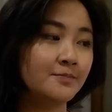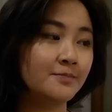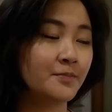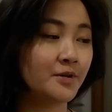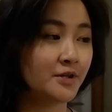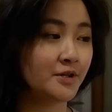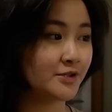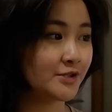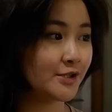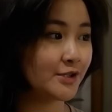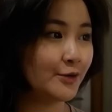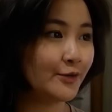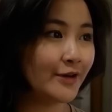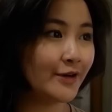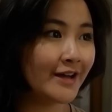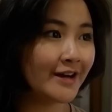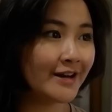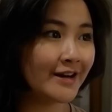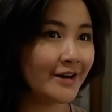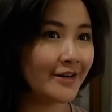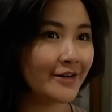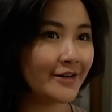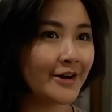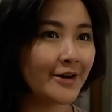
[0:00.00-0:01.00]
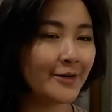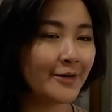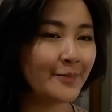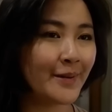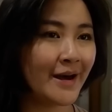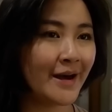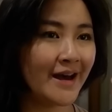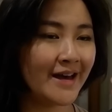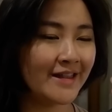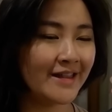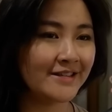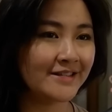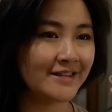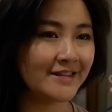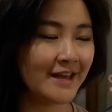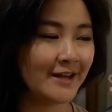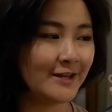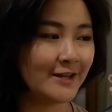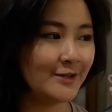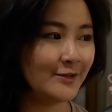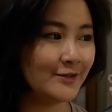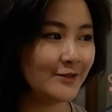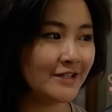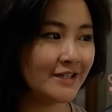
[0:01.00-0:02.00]
pursuing career paths
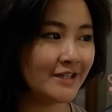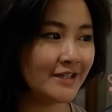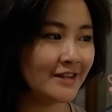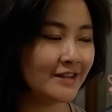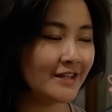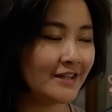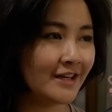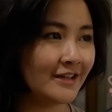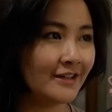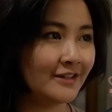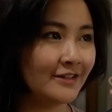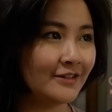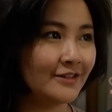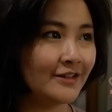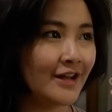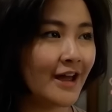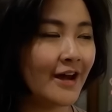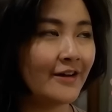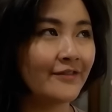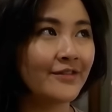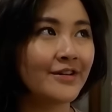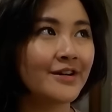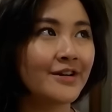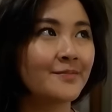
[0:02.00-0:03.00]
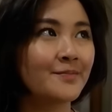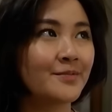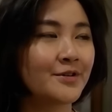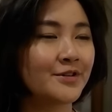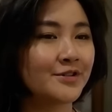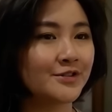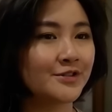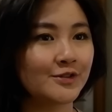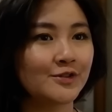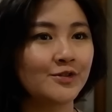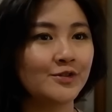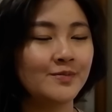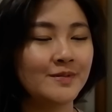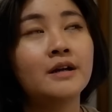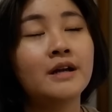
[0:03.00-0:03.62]
that you didn't think you could ever pursue,